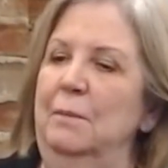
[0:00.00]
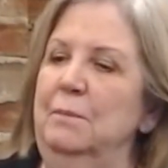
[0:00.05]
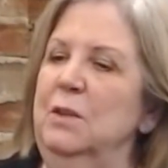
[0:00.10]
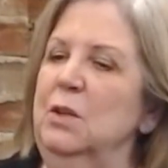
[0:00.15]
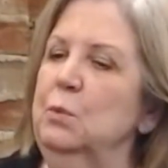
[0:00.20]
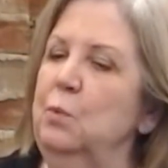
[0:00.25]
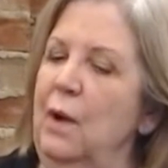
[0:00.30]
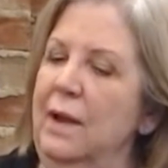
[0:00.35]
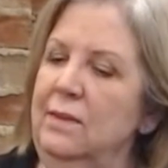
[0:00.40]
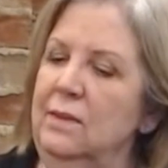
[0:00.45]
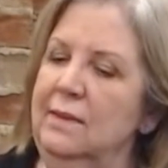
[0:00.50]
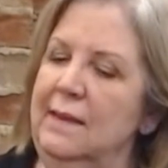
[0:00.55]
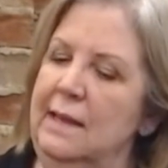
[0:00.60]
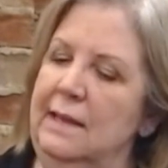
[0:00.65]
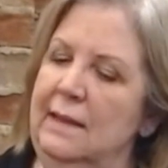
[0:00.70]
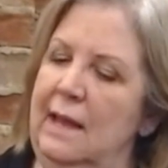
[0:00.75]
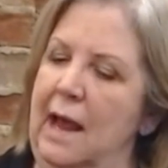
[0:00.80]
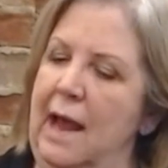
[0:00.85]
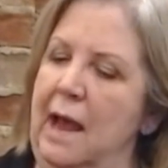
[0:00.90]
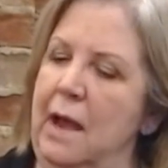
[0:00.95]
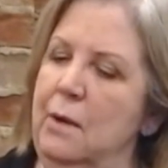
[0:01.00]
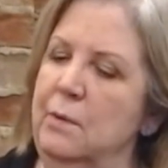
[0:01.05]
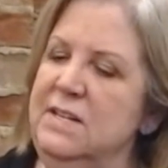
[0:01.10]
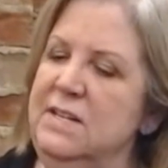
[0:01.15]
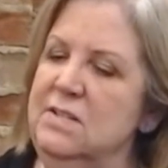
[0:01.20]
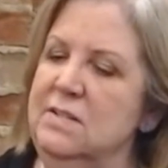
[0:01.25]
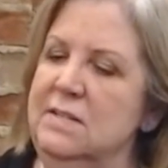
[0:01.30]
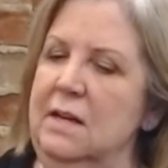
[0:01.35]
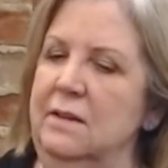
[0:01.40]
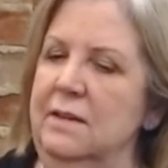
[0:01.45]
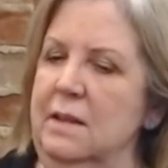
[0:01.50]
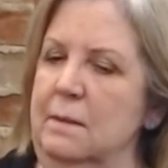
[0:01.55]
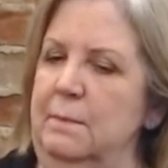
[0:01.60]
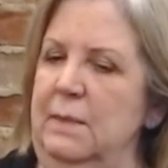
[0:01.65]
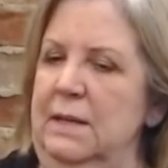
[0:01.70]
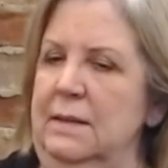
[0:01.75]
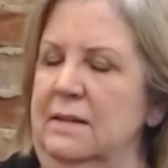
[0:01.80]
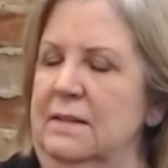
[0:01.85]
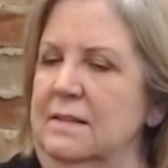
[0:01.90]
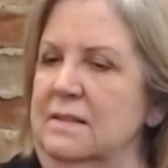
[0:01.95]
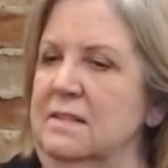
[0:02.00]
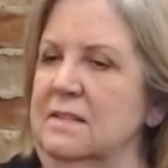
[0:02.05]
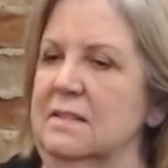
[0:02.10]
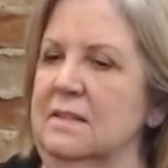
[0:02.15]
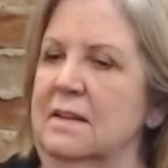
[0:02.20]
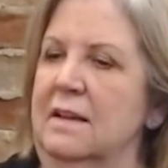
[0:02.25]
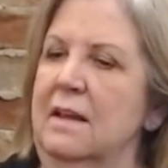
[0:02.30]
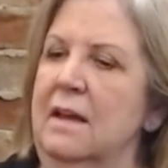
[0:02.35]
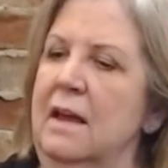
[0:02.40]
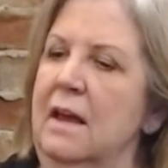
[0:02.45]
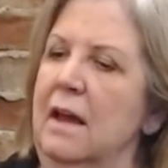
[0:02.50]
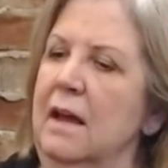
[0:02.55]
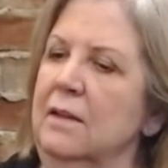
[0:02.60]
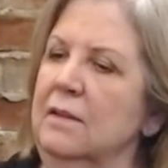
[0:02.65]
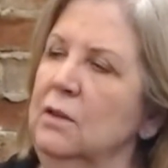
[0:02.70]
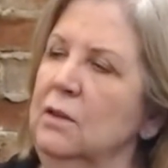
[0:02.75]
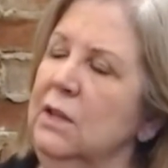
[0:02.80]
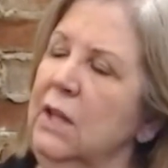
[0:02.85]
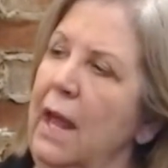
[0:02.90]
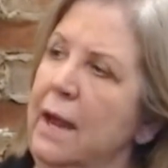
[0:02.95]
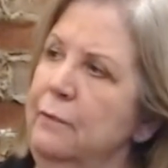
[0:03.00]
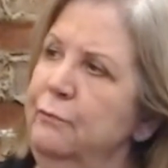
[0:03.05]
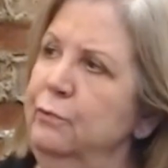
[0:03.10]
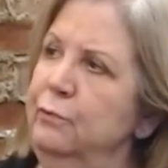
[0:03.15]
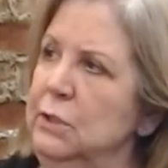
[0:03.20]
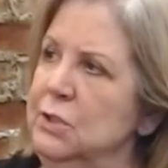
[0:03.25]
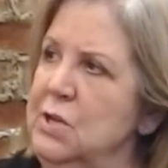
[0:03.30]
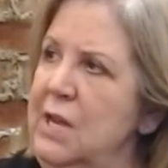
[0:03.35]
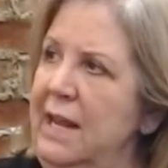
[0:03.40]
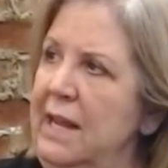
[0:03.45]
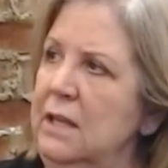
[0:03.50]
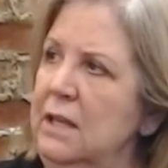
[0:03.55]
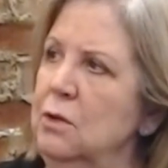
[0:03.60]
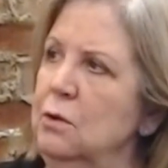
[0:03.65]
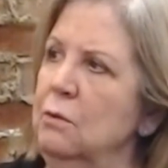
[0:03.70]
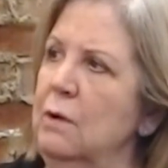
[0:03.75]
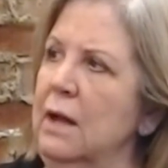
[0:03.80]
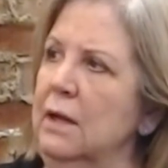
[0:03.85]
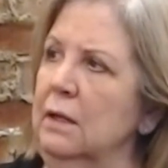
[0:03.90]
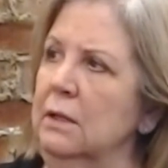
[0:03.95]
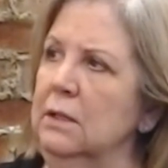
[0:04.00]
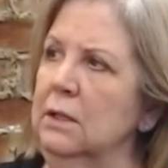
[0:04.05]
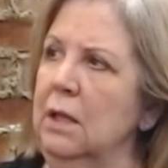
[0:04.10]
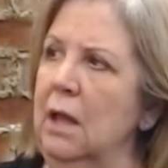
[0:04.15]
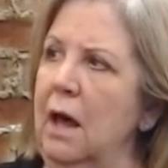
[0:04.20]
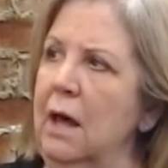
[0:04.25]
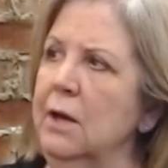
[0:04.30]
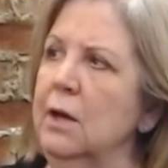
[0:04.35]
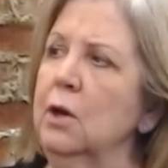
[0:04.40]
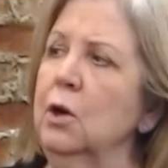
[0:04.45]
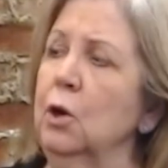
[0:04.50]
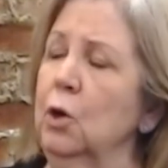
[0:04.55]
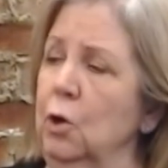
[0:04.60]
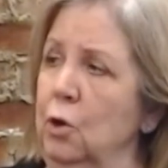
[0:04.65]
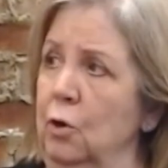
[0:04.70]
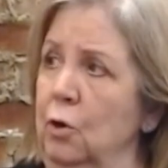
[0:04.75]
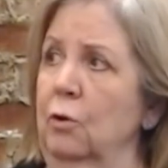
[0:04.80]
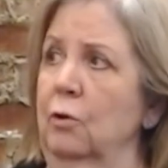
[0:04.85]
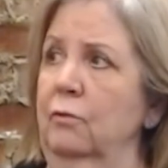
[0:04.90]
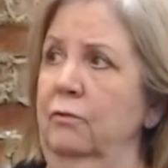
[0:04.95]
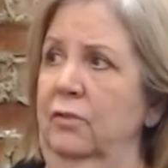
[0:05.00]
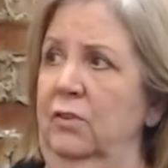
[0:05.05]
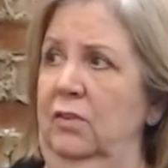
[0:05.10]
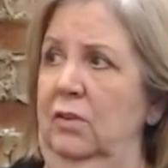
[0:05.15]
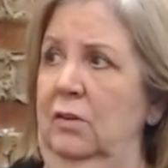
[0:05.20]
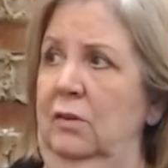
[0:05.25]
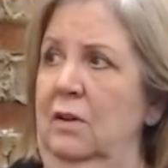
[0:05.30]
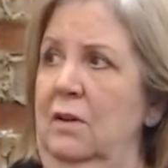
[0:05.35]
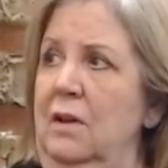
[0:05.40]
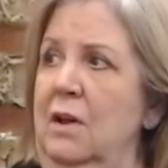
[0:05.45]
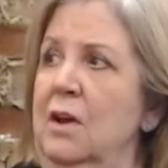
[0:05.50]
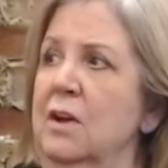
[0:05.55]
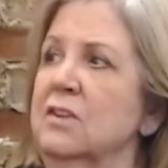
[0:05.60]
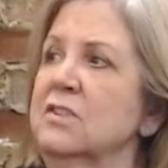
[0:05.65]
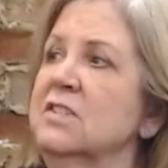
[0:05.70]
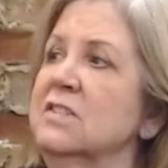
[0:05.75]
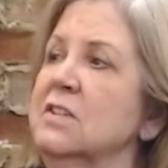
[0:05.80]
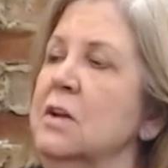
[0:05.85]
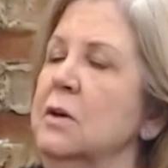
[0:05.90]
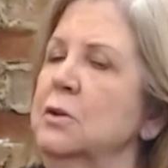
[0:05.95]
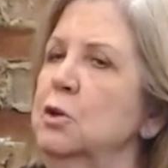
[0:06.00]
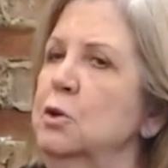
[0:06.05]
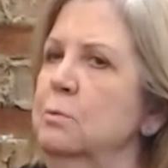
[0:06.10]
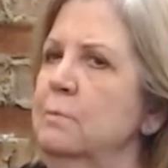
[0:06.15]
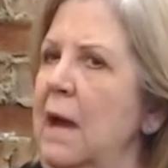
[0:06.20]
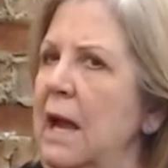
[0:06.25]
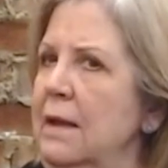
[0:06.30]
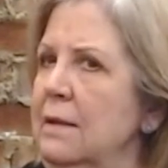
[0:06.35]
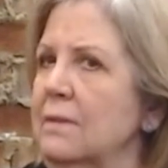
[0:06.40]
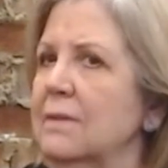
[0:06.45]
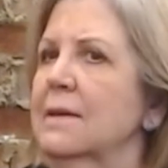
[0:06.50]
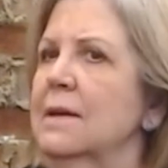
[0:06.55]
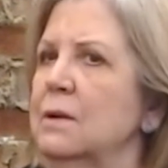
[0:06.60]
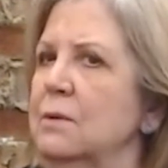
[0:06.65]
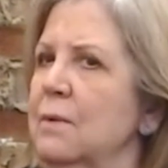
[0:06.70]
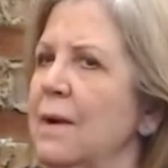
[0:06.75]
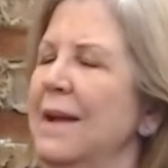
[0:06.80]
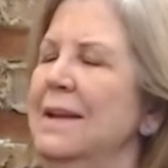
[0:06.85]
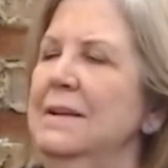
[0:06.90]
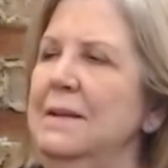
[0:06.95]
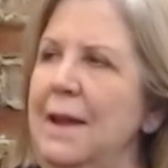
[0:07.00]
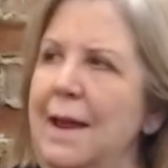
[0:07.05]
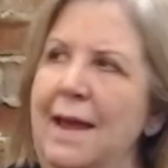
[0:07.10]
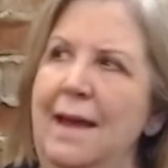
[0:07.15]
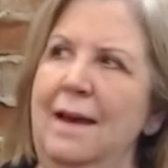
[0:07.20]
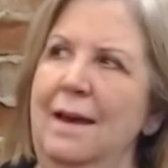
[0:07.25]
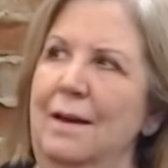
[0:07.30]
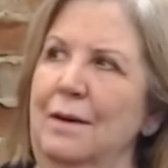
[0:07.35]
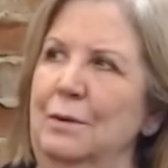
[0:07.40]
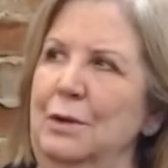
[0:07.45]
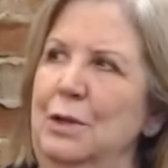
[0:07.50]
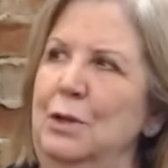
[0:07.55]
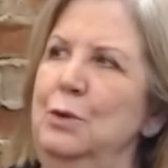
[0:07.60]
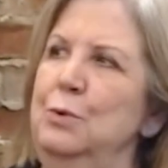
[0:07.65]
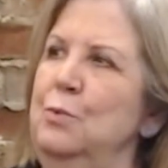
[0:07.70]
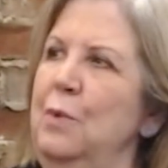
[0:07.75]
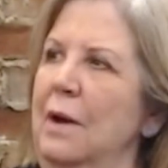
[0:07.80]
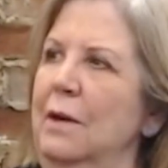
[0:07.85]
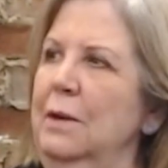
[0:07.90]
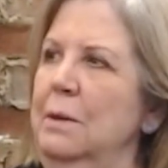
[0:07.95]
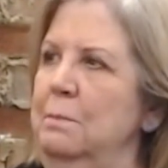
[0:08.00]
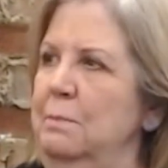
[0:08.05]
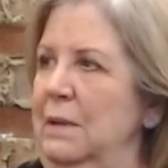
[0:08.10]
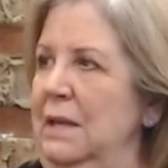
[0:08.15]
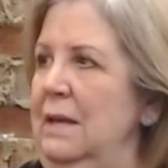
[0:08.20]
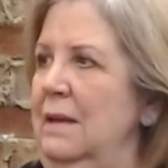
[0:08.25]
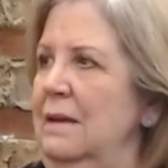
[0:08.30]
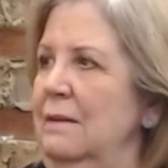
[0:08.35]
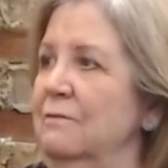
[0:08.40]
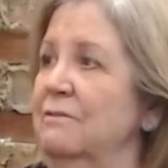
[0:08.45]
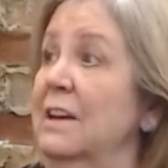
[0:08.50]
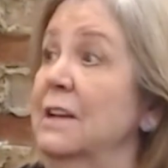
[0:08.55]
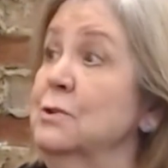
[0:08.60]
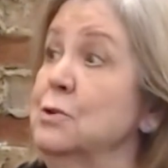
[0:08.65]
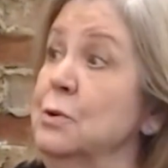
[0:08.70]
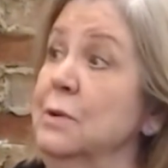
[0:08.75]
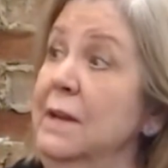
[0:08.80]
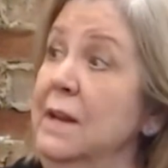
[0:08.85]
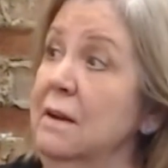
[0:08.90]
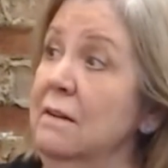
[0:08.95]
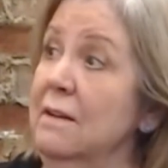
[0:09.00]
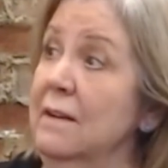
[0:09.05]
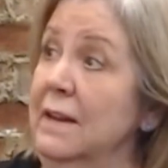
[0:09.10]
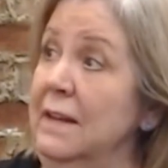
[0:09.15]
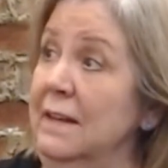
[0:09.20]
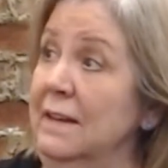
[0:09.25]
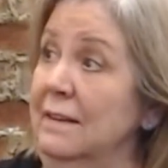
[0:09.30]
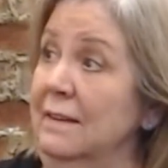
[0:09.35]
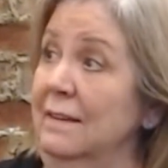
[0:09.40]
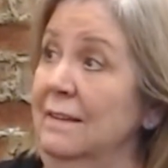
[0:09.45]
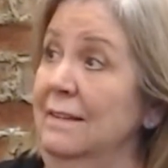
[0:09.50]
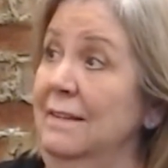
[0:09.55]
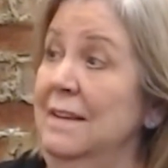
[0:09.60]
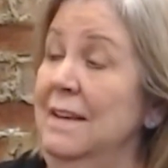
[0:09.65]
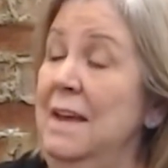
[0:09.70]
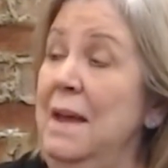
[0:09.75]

the one thing that I always tell them is life will take you on a lot of curves. So you might think right now you want to be a veterinarian,